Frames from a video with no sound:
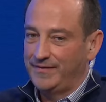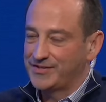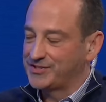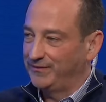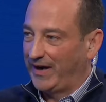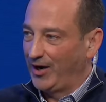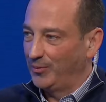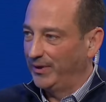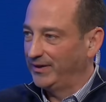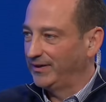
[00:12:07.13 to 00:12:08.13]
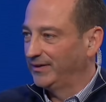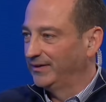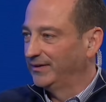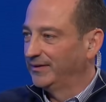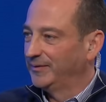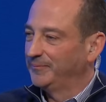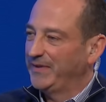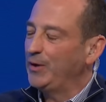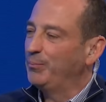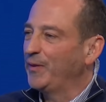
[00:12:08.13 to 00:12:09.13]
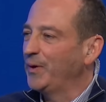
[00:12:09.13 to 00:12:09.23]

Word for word: in, this environment? You, by